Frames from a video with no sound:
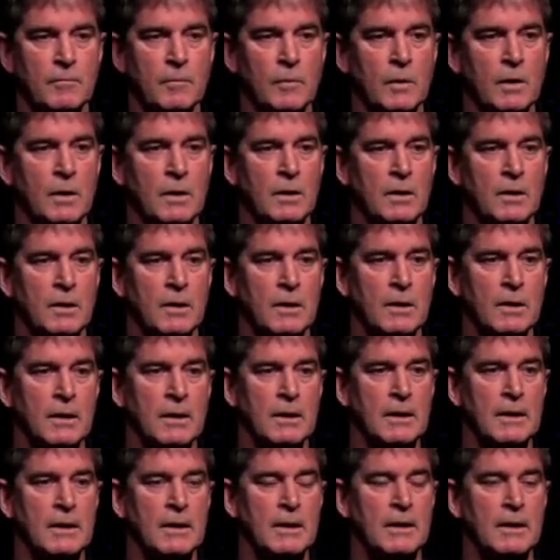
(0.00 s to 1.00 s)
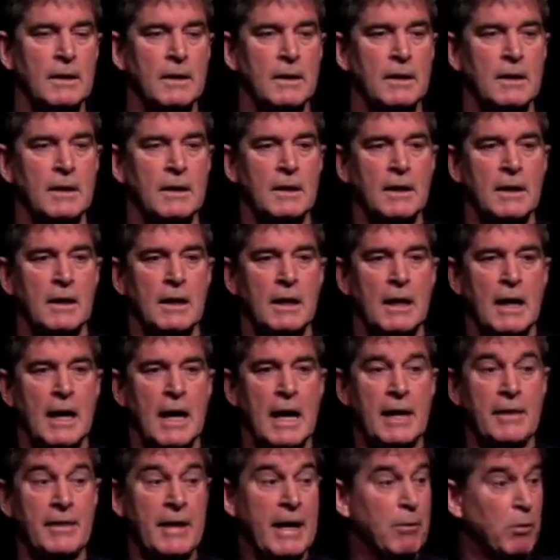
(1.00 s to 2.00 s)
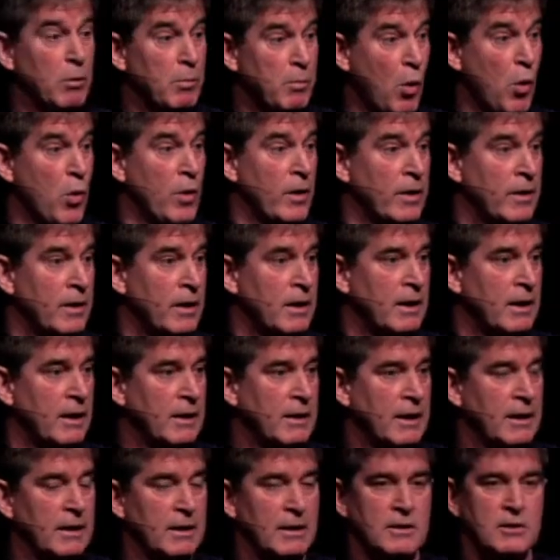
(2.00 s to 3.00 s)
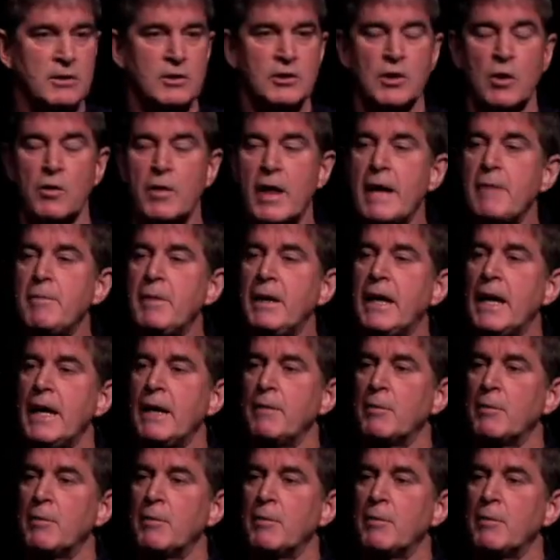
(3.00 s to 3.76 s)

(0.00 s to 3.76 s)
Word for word: And they were born in England, so they became our tour guide for a week.